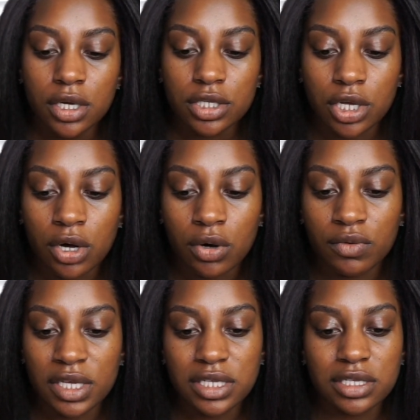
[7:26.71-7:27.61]
So
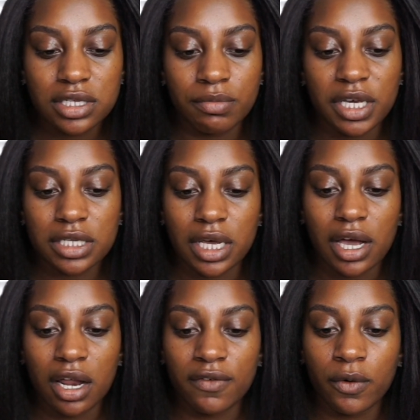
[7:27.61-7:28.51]
this is, to me, is like
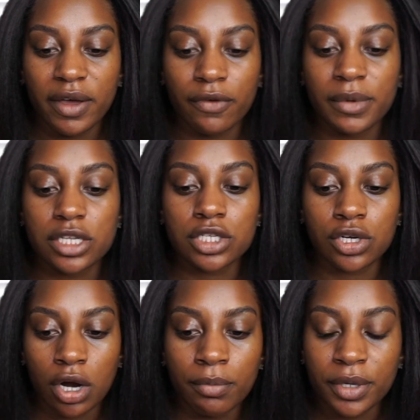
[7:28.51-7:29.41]
kind of a way for me to
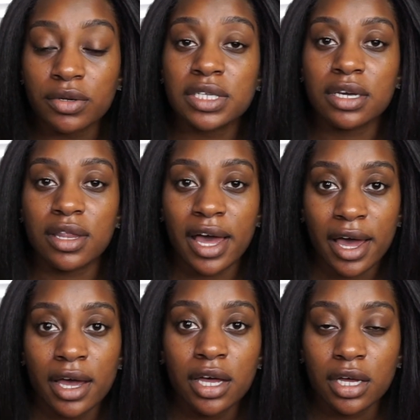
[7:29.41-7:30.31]
start building
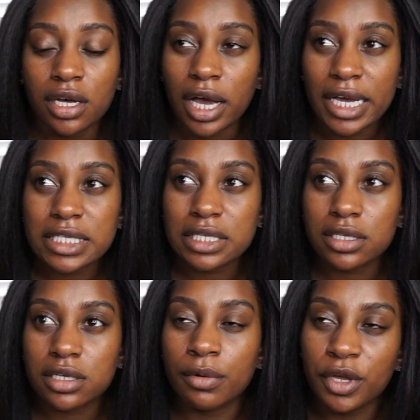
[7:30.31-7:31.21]
that, I guess,
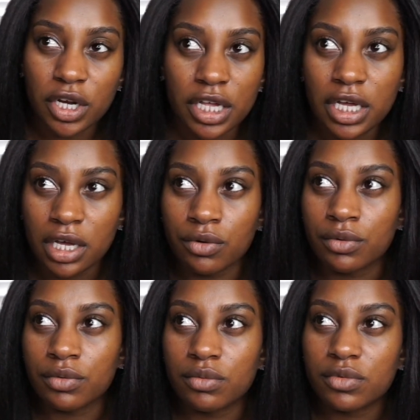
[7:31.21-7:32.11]
community
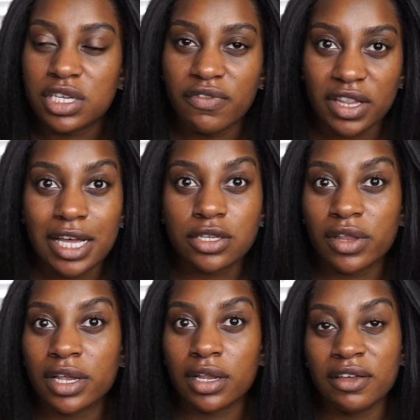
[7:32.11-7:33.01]
and stuff like that so
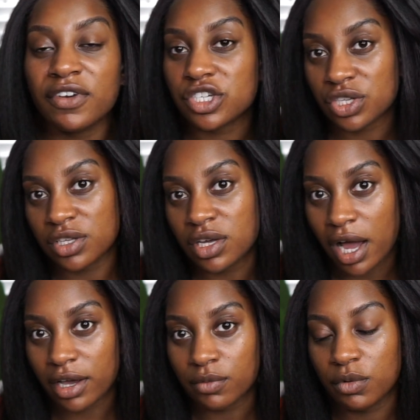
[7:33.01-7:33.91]
that eventually
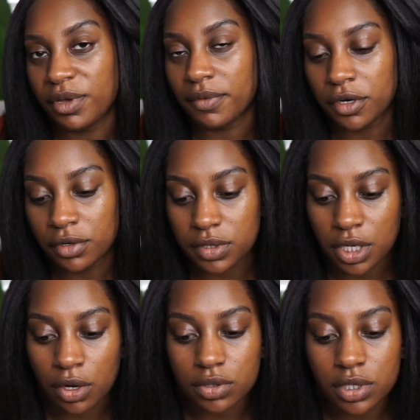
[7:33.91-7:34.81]
I would be able to do
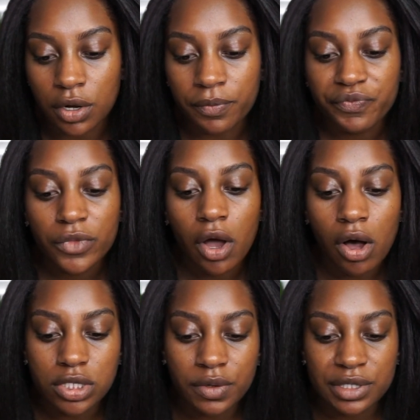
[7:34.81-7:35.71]
so. So
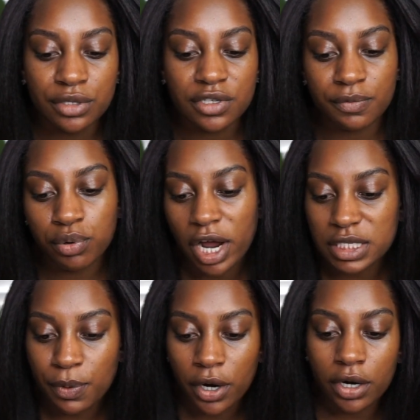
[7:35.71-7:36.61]
also exclusive price
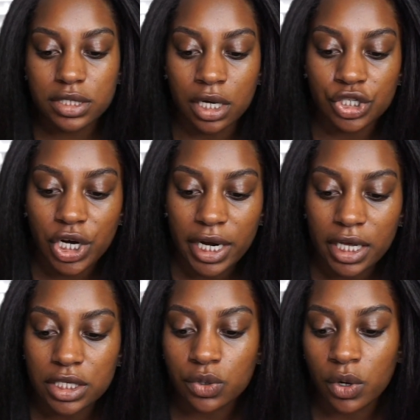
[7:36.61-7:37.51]
perks on
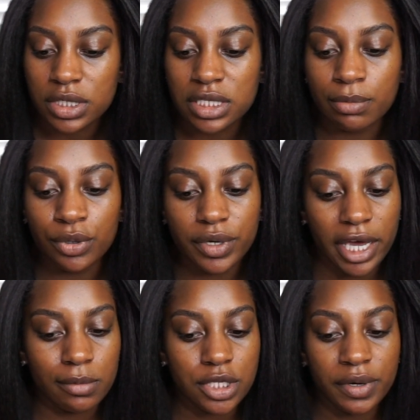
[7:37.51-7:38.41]
trainings, courses, and boot
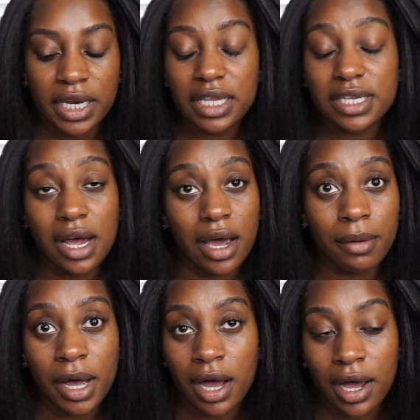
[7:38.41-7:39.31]
camp. So anytime
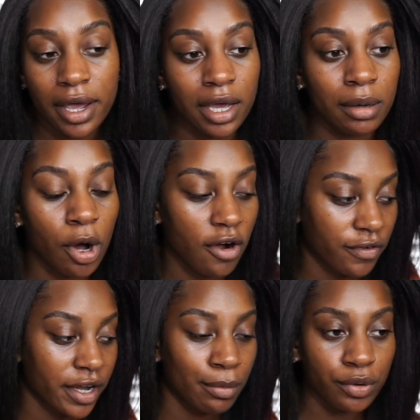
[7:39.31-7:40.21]
I am
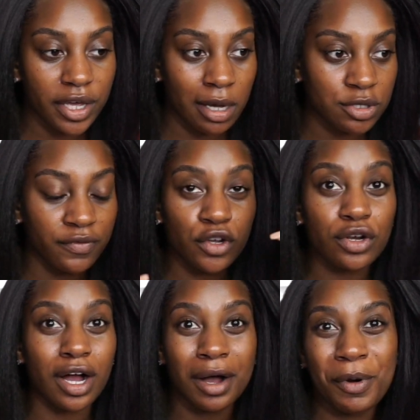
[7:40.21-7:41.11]
offering a boot camp, so if
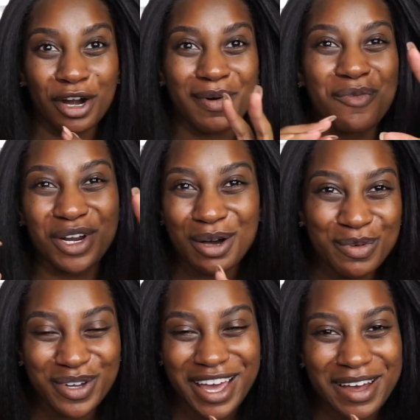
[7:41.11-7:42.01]
you're part of my Winnow
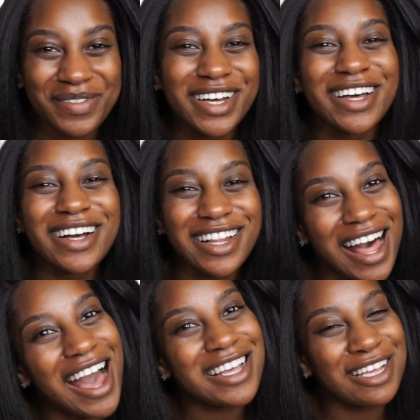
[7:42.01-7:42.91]
boot camp
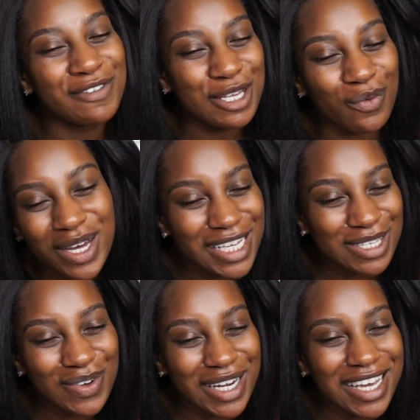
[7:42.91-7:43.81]
class of
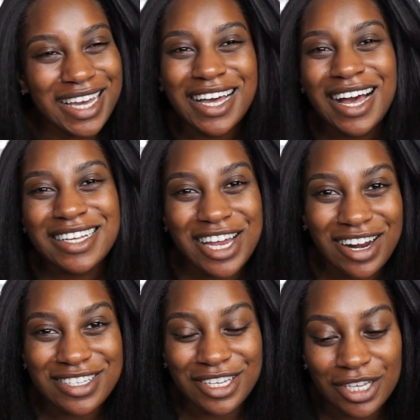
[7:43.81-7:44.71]
2020, shout
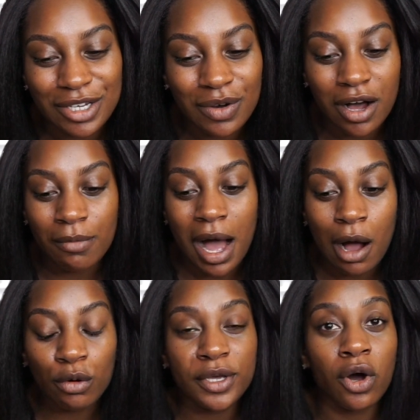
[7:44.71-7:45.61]
out to you. I
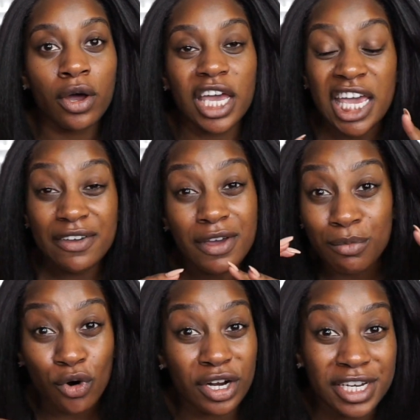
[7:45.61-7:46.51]
will be going even
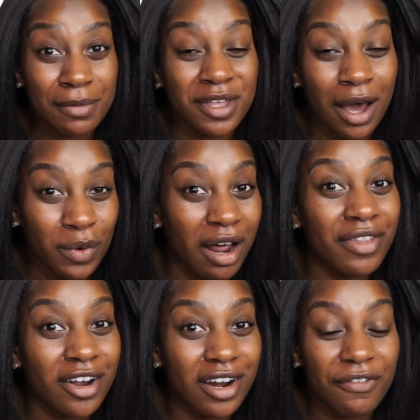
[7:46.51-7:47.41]
more in depth than I went on
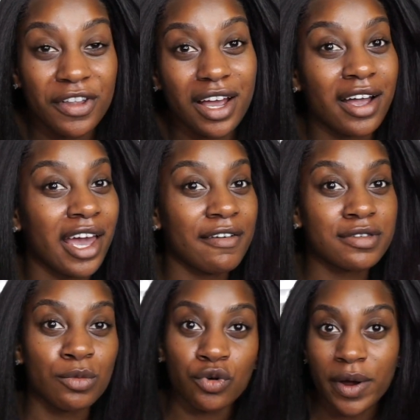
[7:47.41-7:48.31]
there, and I feel like I gave
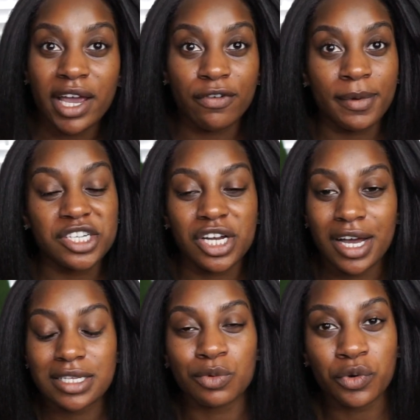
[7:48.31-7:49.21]
some great information. I
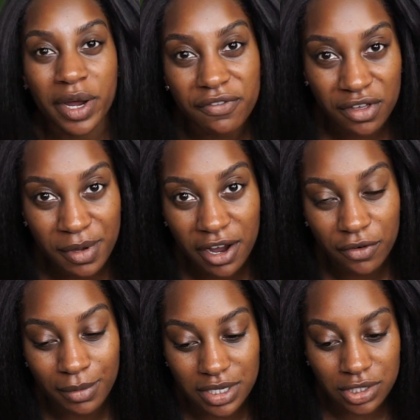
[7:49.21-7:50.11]
got some great feedback
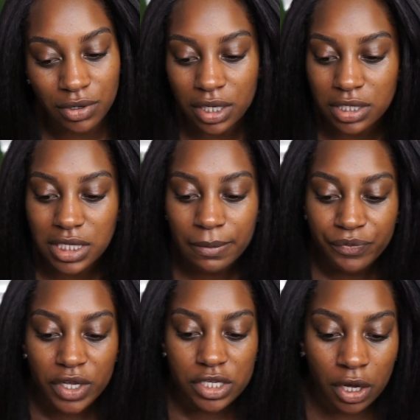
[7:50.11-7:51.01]
from my students.
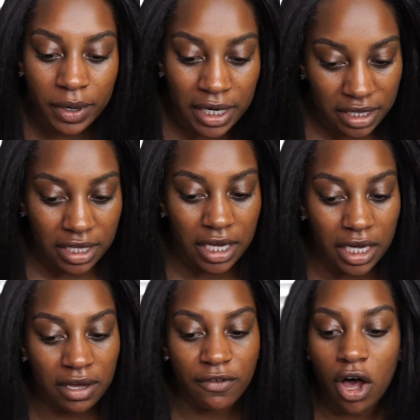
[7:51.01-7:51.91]
So anything
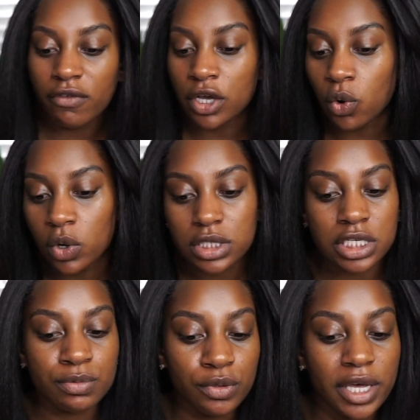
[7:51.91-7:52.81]
involving
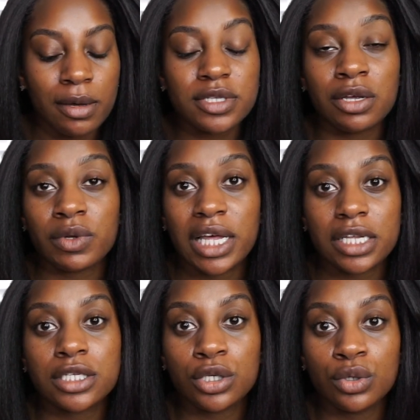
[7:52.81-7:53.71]
courses, boot camps, and
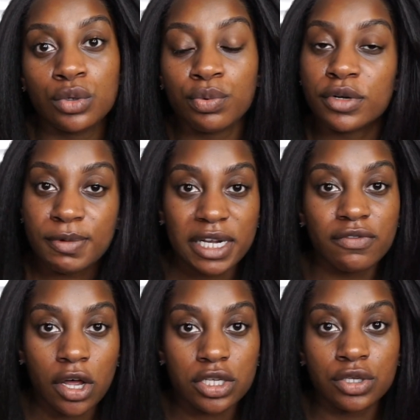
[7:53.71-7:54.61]
related to prospective
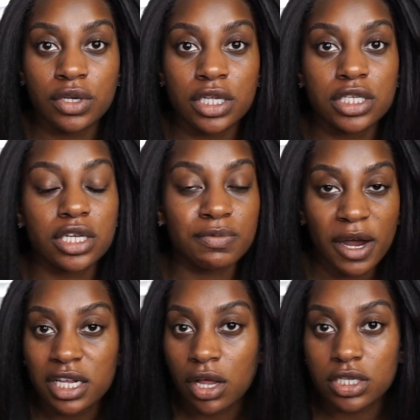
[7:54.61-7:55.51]
law students,
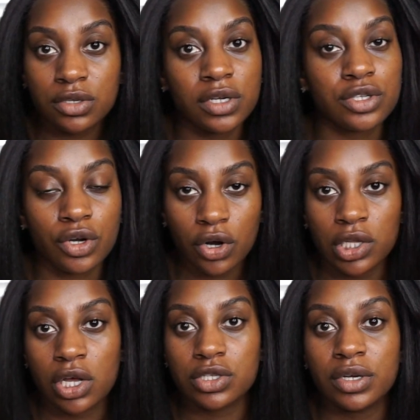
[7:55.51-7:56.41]
aspiring law students, or current
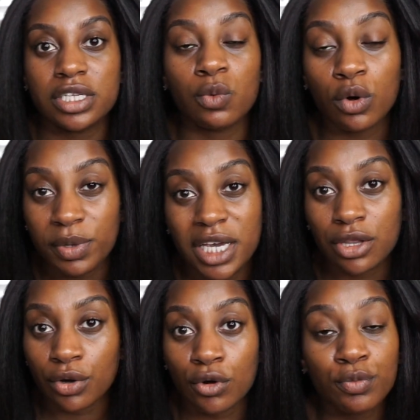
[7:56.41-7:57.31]
law students will be in
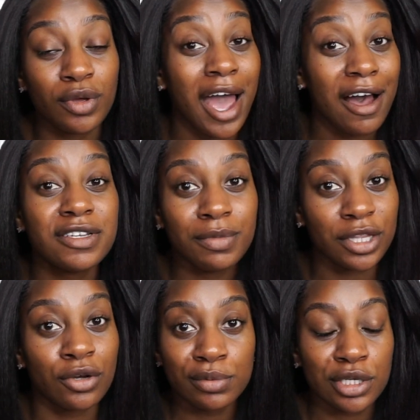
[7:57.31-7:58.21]
the group. You have to be in
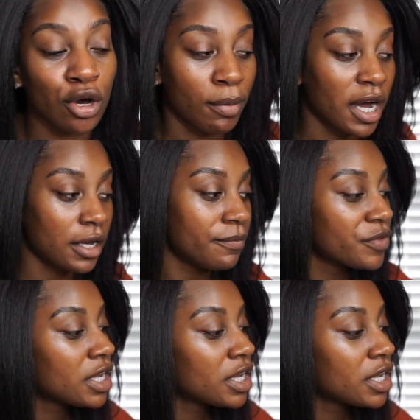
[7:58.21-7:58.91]
the group to know about it.